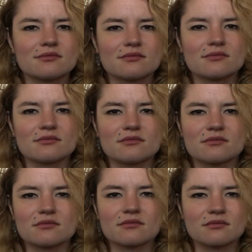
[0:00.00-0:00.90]

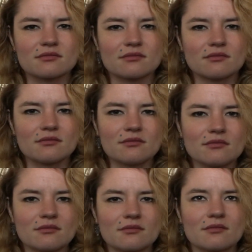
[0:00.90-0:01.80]

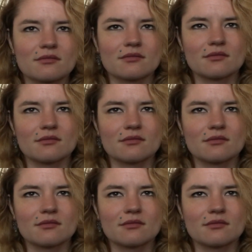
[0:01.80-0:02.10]
Nobody speaks.